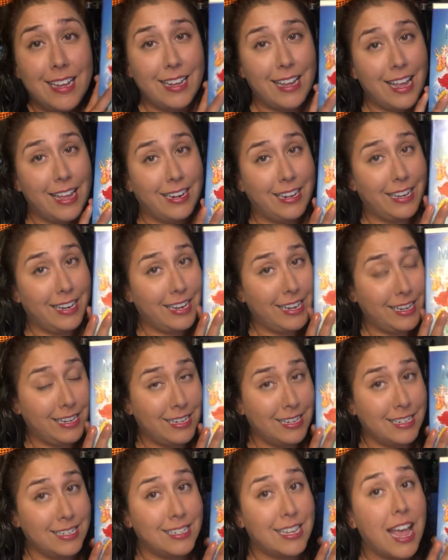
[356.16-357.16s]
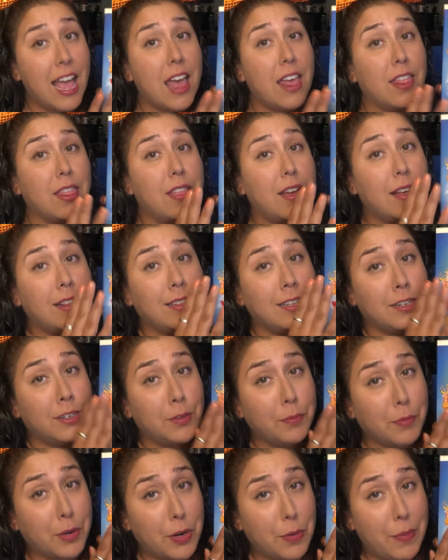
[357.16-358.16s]
and it is The
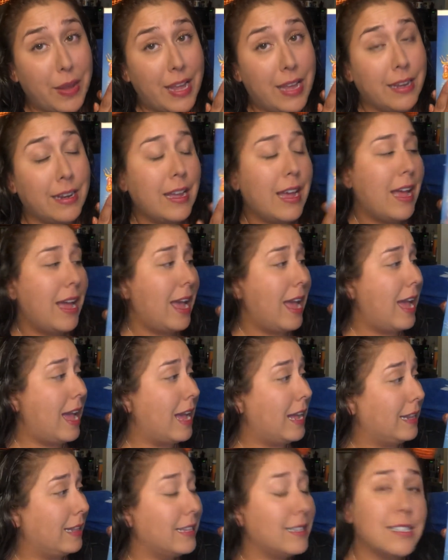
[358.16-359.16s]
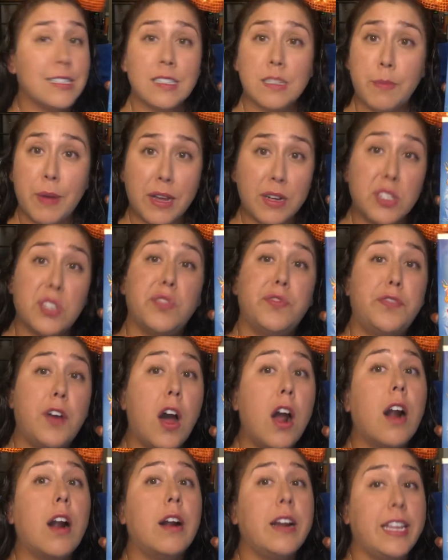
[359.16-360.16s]
Little Mermaid. And this is about as
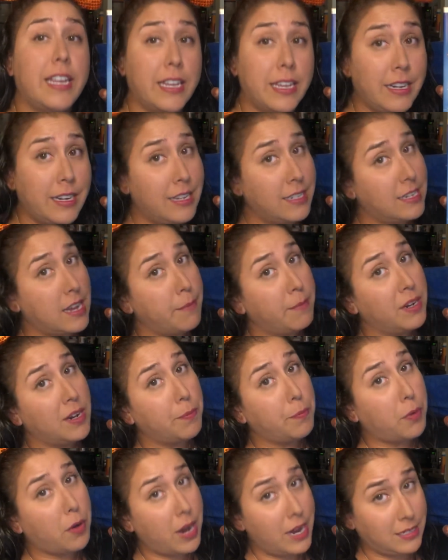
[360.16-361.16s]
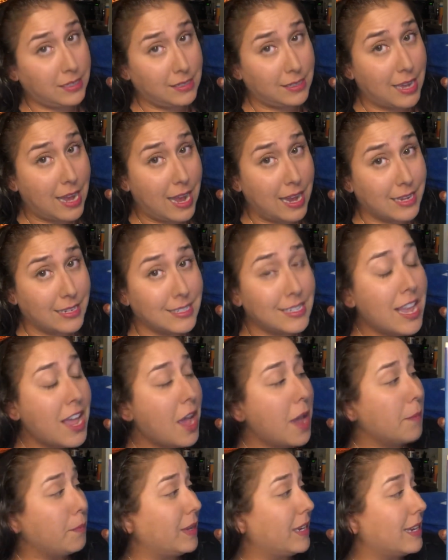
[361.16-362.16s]
far in as I'm gonna press, guys,
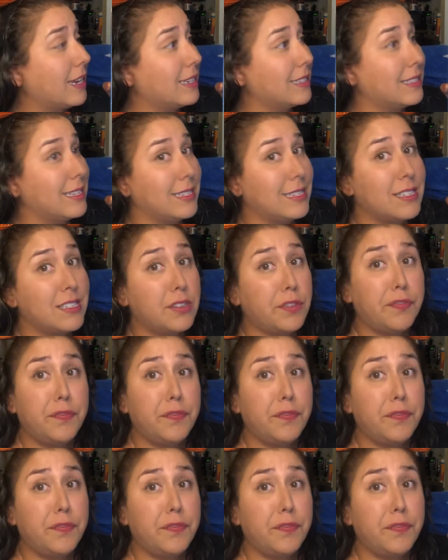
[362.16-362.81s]
because this is a